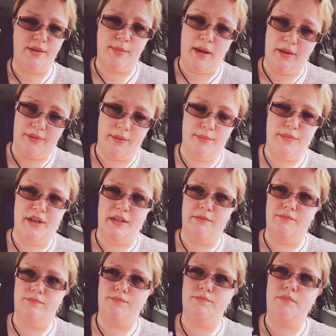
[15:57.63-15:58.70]
about them that
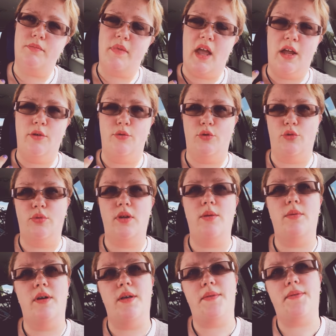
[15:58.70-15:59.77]
I don't agree
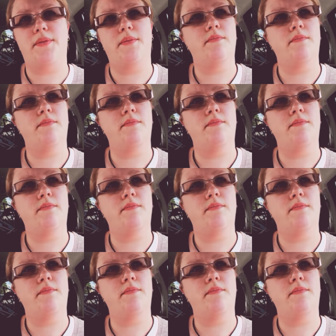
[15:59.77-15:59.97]
with